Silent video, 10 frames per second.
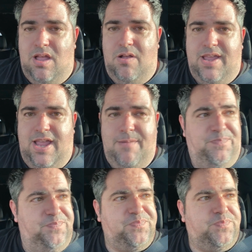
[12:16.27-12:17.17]
Okay,
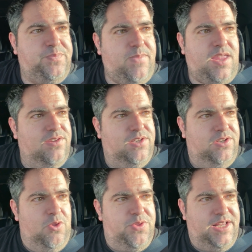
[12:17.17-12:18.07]
so
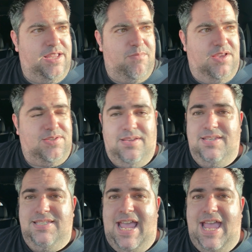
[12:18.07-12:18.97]
don't think that muscle
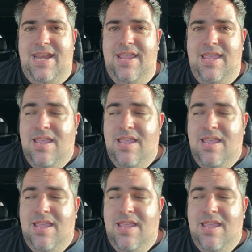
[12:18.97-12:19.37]
is dead.